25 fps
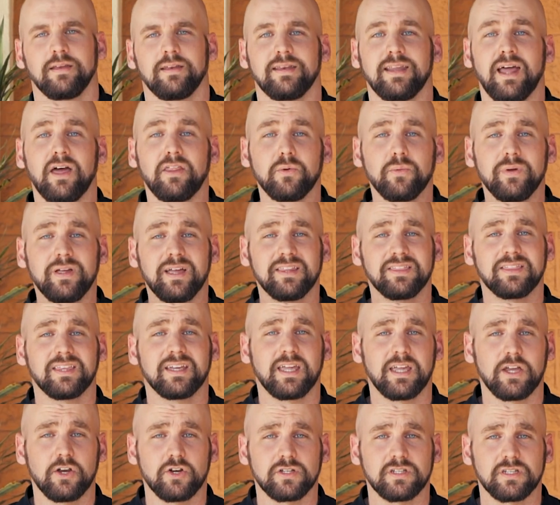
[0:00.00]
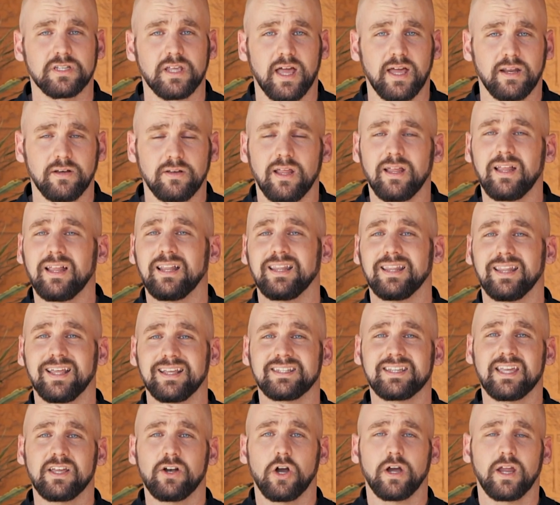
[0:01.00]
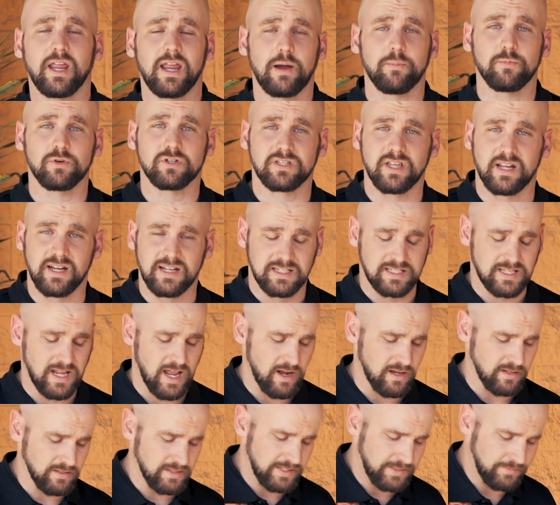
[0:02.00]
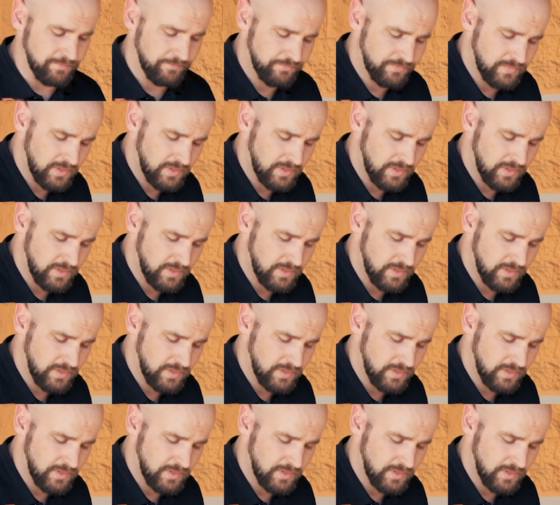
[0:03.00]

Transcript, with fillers: Now that we got the gear set, let's get our camera settings dialed in.